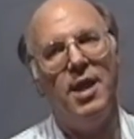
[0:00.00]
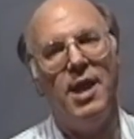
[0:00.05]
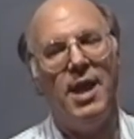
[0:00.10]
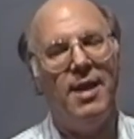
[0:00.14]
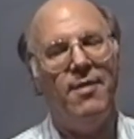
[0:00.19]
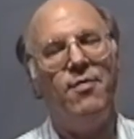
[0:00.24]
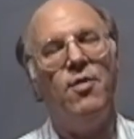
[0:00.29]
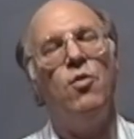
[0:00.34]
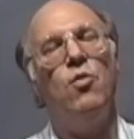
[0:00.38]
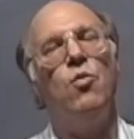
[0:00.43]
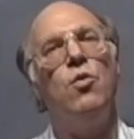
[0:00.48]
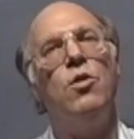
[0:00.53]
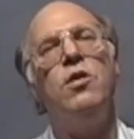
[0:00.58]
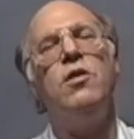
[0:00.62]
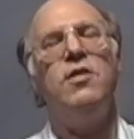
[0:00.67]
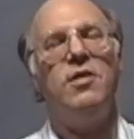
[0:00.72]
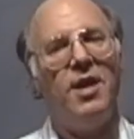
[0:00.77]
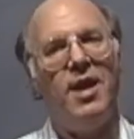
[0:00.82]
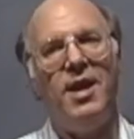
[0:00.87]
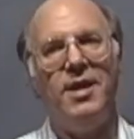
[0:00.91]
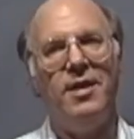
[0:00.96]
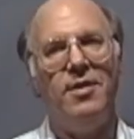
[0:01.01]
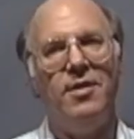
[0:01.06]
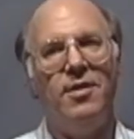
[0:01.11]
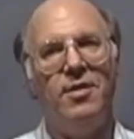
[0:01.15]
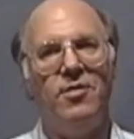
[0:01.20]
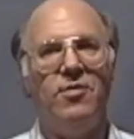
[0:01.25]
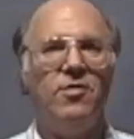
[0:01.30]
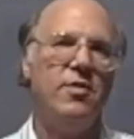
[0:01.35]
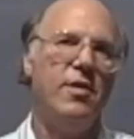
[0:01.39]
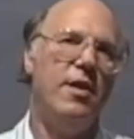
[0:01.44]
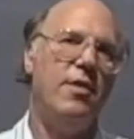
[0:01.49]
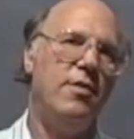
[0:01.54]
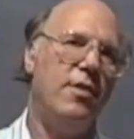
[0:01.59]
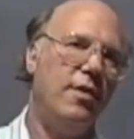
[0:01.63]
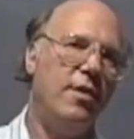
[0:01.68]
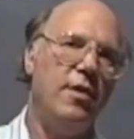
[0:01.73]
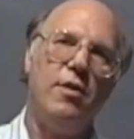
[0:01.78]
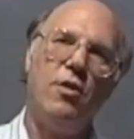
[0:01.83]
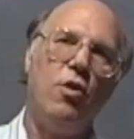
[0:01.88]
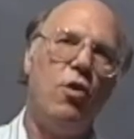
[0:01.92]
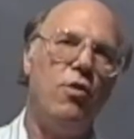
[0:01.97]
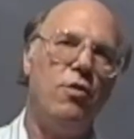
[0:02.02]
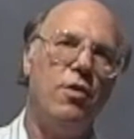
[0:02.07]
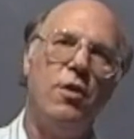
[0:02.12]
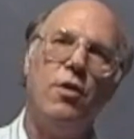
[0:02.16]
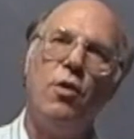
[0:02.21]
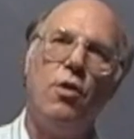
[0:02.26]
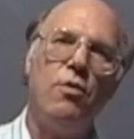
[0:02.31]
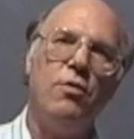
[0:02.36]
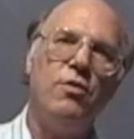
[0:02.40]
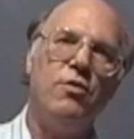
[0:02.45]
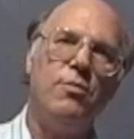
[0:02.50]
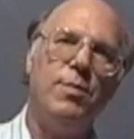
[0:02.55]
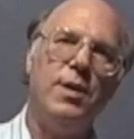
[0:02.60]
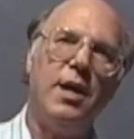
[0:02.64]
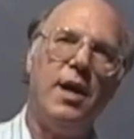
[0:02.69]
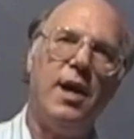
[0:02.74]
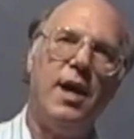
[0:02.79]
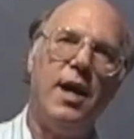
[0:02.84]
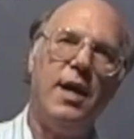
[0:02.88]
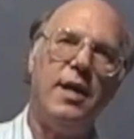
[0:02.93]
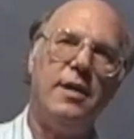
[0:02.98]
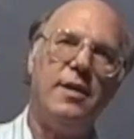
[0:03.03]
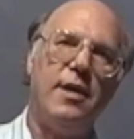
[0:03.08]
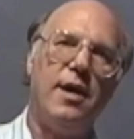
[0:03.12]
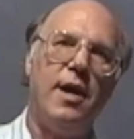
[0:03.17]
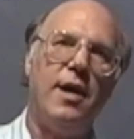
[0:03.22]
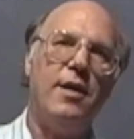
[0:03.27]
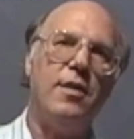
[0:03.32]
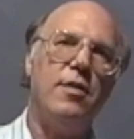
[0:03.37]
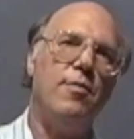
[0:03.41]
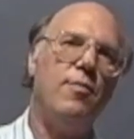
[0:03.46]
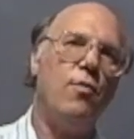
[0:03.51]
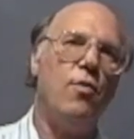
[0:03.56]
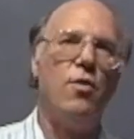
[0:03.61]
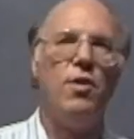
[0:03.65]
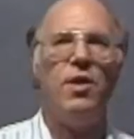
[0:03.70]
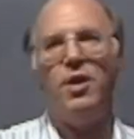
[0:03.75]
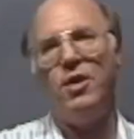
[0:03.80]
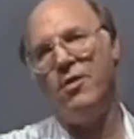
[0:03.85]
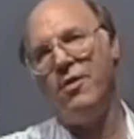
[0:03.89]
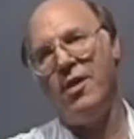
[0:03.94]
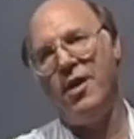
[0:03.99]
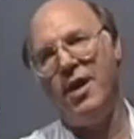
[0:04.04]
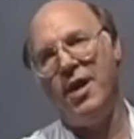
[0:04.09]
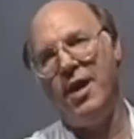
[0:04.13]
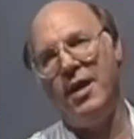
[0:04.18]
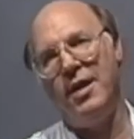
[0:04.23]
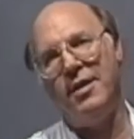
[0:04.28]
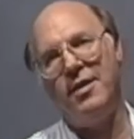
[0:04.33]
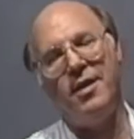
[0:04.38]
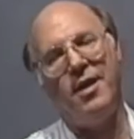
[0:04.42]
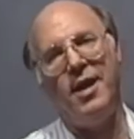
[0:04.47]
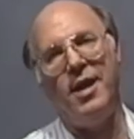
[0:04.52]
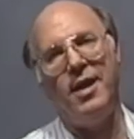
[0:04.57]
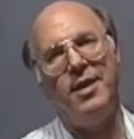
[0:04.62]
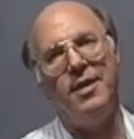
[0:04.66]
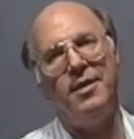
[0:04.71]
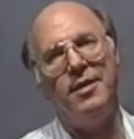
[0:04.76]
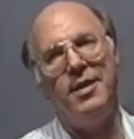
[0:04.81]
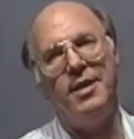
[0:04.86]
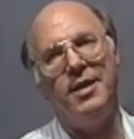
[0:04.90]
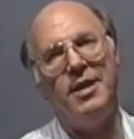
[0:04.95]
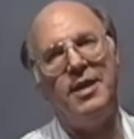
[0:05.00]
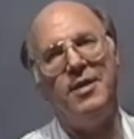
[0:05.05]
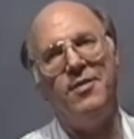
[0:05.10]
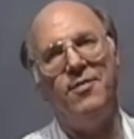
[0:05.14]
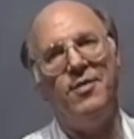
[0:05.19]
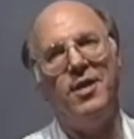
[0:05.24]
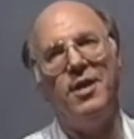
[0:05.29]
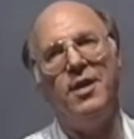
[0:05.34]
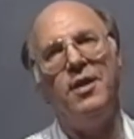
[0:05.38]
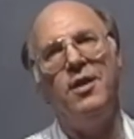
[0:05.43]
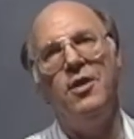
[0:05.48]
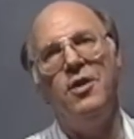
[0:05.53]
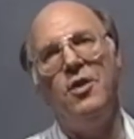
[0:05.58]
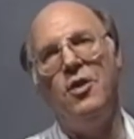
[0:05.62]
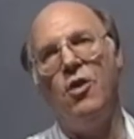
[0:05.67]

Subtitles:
If it were tied to the sun, then there'd always be a high tide in the morning or a high tide in the evening